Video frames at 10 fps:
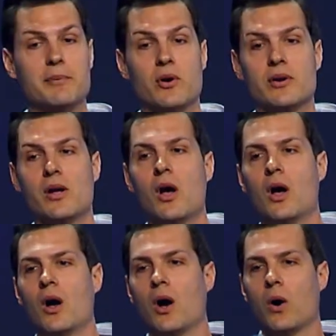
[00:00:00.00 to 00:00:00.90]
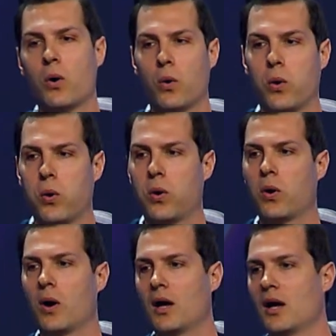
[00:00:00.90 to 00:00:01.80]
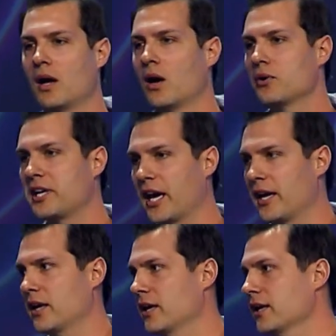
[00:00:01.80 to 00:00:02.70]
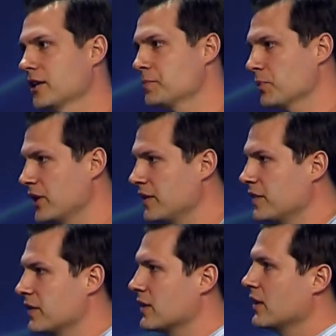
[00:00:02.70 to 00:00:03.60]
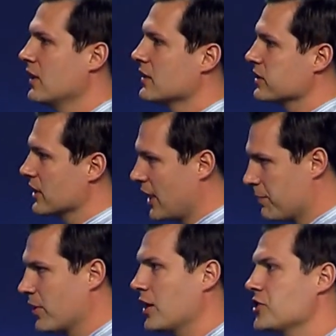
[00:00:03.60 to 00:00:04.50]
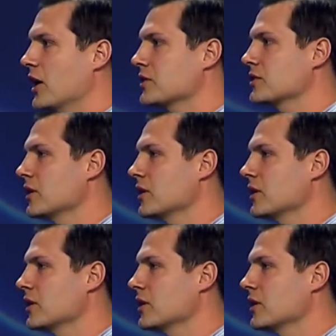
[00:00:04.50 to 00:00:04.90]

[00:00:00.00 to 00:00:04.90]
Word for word: going, oh, okay, let's breathe. It's a lot of projects.